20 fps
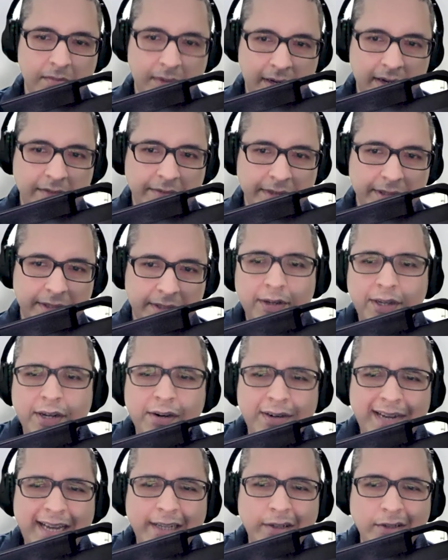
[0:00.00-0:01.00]
right. of it.
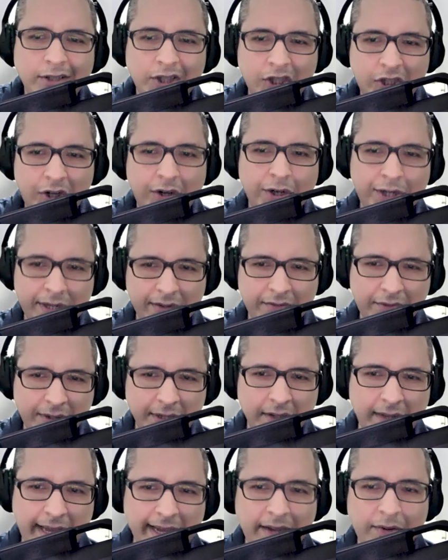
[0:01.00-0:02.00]
You're not searching for
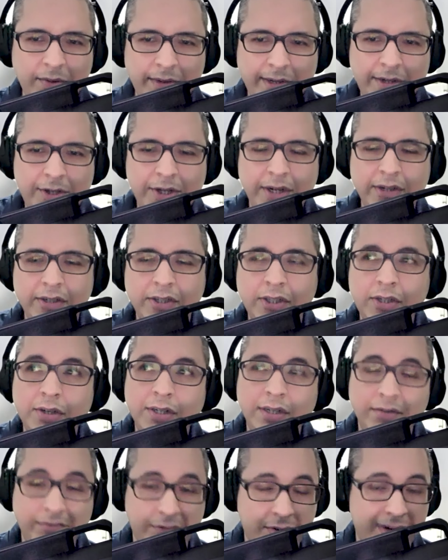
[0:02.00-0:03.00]
language, you're
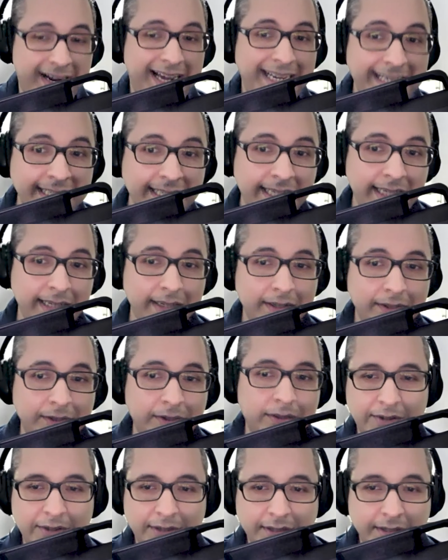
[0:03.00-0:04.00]
searching for
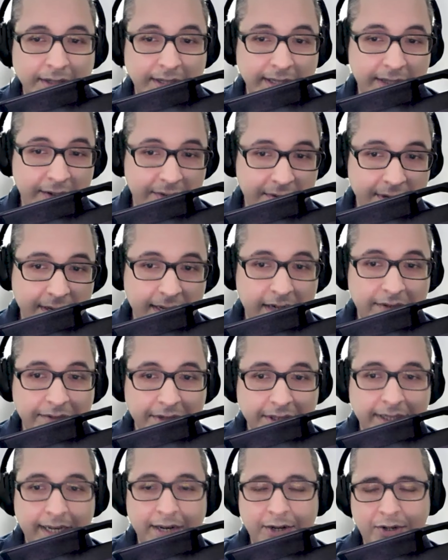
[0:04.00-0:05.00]
ideas yeah. to continue the
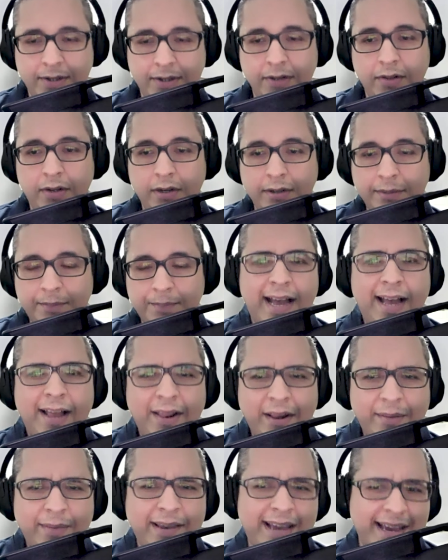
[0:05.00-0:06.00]
conversation along.
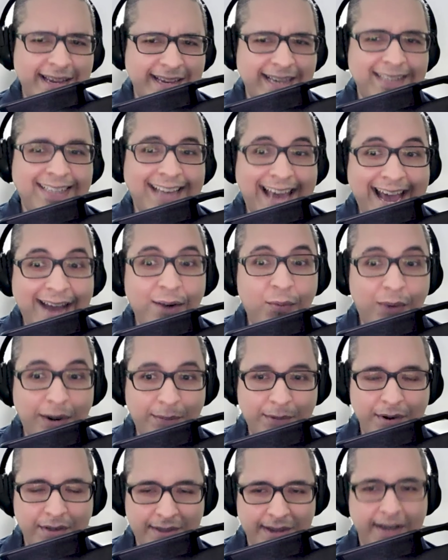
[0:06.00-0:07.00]
Absolutely. Let me, I guess, add one
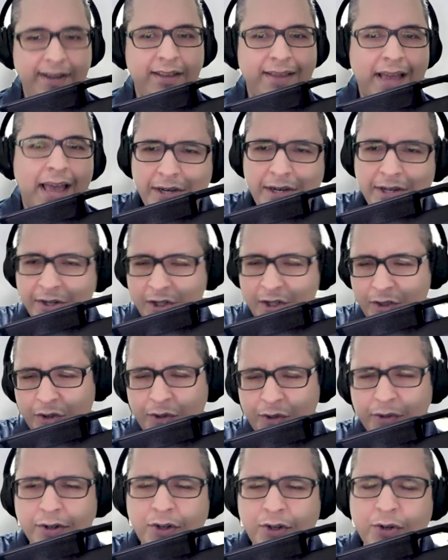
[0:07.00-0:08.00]
more thing. You just
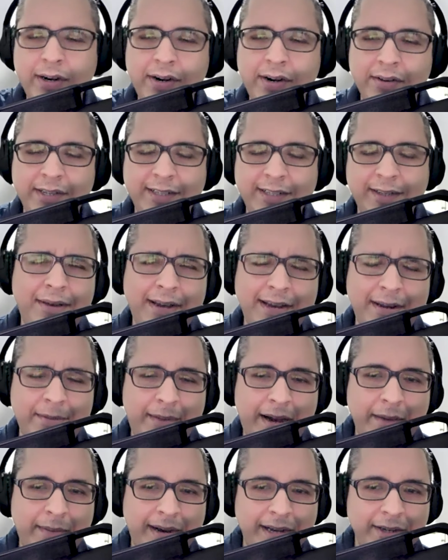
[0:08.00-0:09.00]
tr- trigger this in
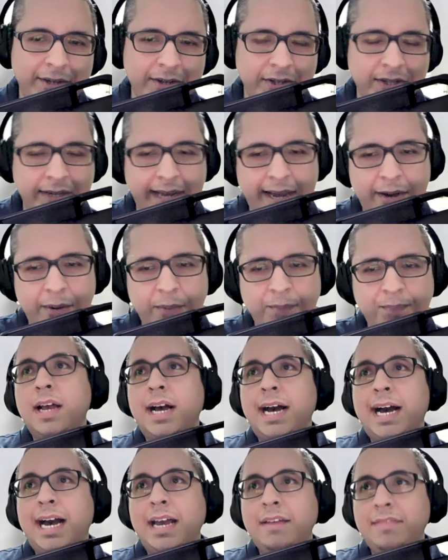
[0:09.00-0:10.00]
my mind just now.
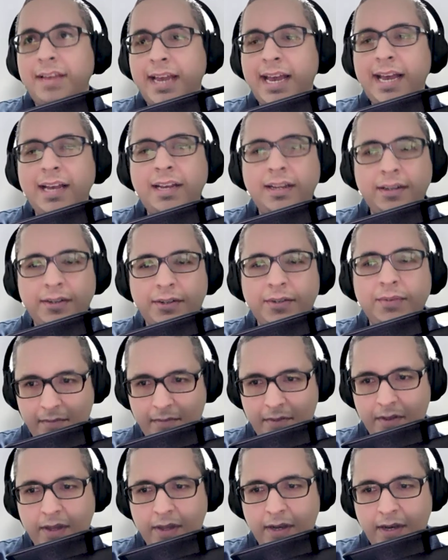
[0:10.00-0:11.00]
I've had
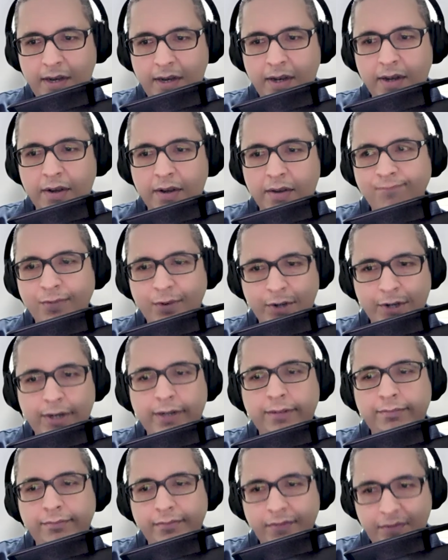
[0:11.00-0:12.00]
the
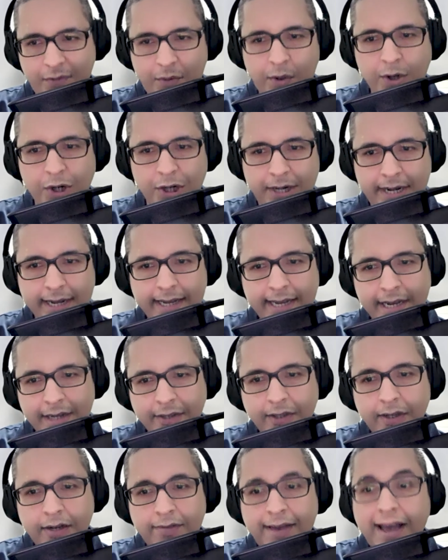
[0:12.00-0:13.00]
good fortune, I
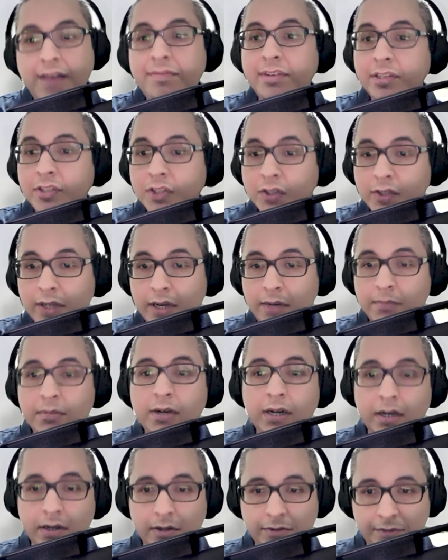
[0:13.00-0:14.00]
guess, of having some
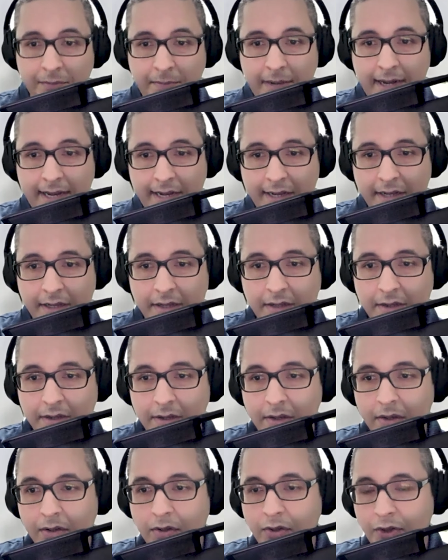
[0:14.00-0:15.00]
of my
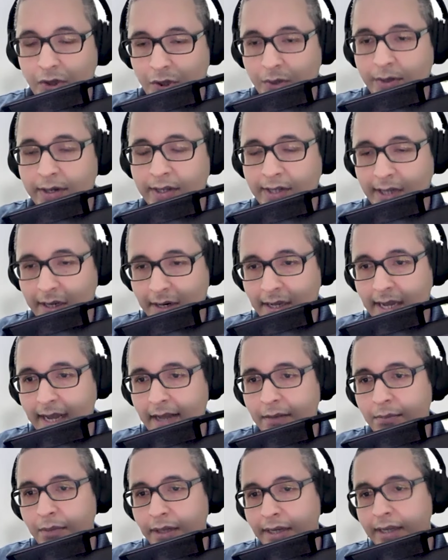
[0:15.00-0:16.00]
students on
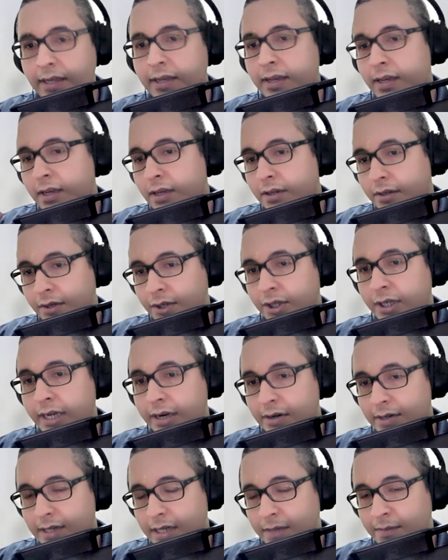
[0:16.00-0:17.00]
Cambly
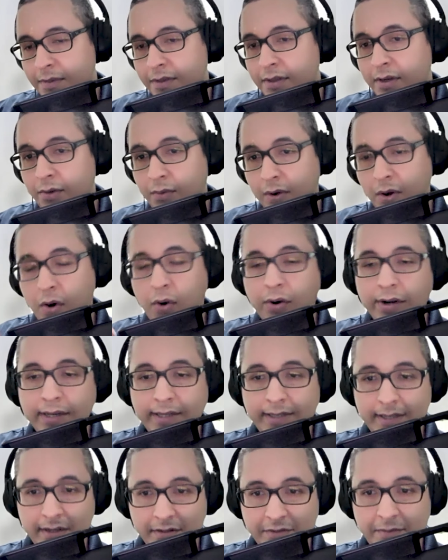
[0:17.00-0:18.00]
share some of the
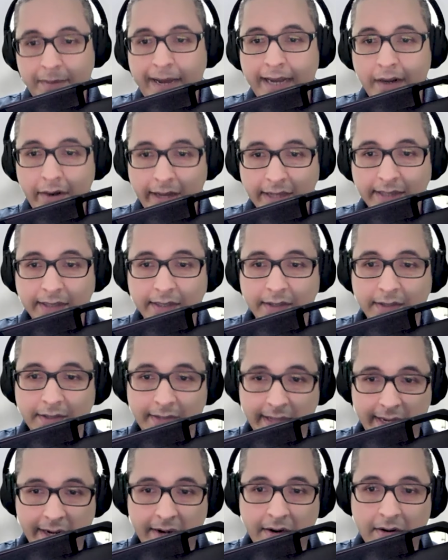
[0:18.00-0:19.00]
recordings of my lessons
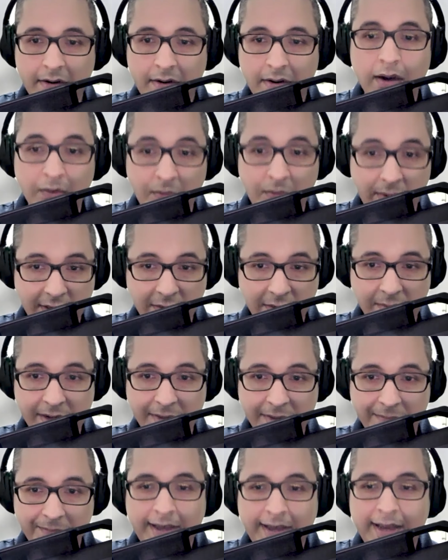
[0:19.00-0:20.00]
there uh, mm. with
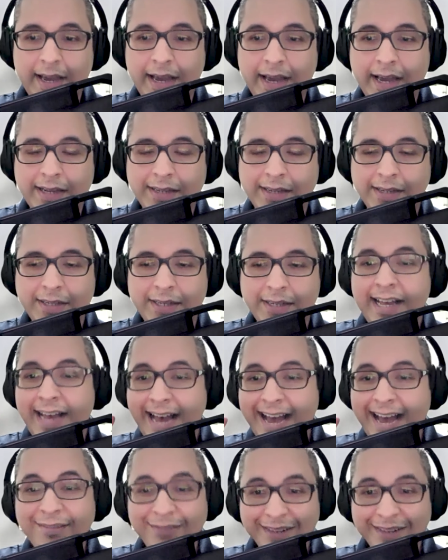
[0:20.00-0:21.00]
me. And
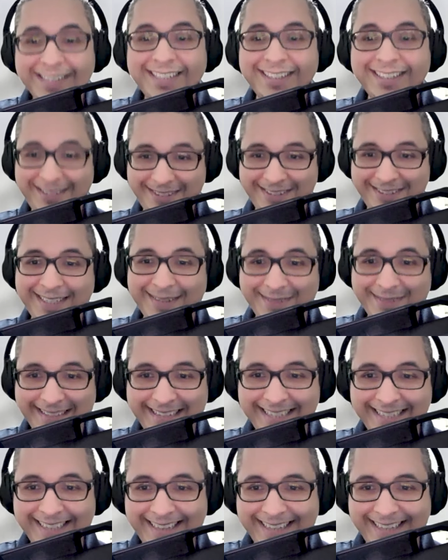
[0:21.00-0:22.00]
I've listened to some of
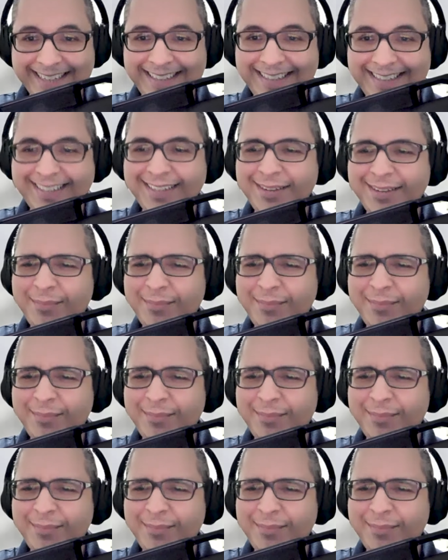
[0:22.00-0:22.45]
these things